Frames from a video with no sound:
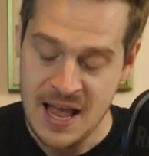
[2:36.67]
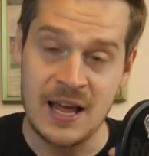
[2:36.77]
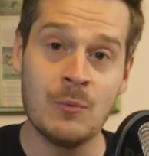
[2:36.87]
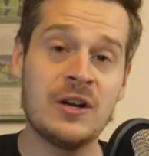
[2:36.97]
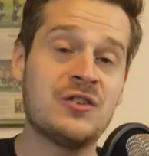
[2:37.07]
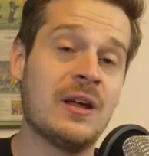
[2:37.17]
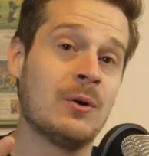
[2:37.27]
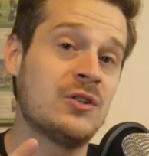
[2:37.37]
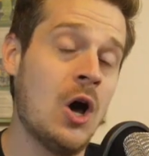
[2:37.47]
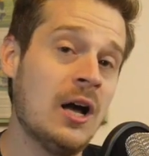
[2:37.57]
in which they
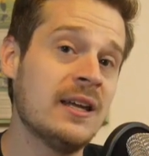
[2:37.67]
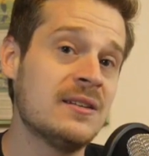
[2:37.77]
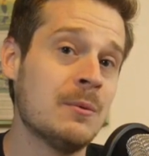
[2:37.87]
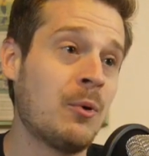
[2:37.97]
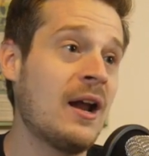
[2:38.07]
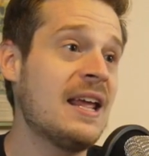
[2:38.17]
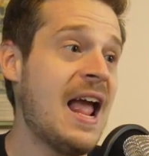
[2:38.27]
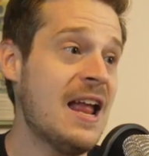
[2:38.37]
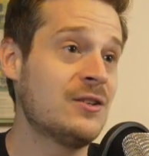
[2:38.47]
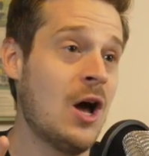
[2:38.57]
were talking to
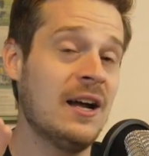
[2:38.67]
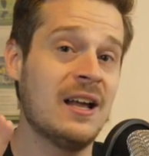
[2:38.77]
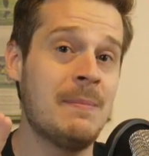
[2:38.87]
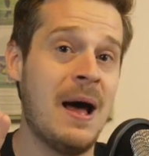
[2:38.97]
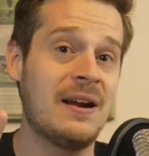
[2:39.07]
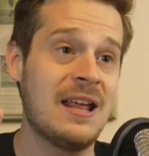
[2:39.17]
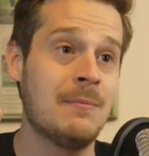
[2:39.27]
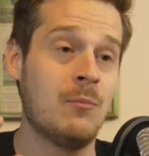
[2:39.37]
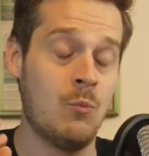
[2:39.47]
Brady and talking about him,